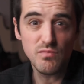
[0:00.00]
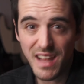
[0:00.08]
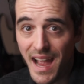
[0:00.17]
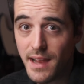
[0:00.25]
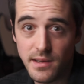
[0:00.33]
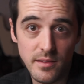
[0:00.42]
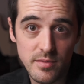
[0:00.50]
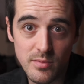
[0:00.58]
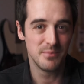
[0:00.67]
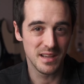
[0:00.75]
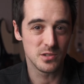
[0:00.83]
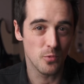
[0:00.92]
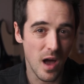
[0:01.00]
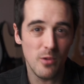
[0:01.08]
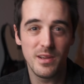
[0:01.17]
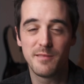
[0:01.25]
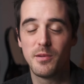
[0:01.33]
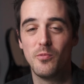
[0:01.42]
kind of. Because while
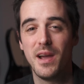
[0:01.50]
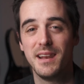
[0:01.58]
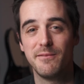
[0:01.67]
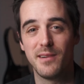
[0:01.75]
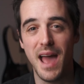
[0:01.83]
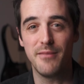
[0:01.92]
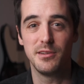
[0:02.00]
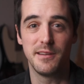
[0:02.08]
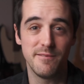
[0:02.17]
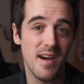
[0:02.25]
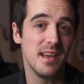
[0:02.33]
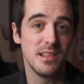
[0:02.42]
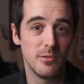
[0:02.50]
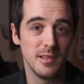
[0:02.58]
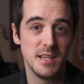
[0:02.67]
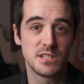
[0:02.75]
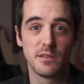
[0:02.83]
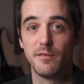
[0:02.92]
we have been waiting for Avid to finally
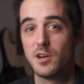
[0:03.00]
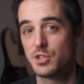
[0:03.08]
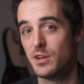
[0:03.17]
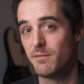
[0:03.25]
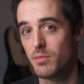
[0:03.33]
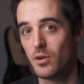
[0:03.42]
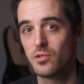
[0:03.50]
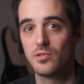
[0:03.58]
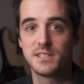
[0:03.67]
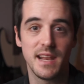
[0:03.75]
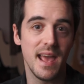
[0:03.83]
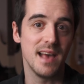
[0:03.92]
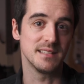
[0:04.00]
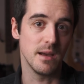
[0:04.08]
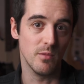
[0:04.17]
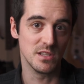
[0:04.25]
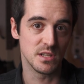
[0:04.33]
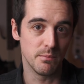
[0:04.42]
release a version of Pro Tools that has
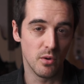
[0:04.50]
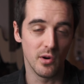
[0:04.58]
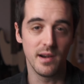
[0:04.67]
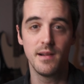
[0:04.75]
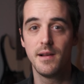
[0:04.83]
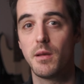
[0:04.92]
M1 support,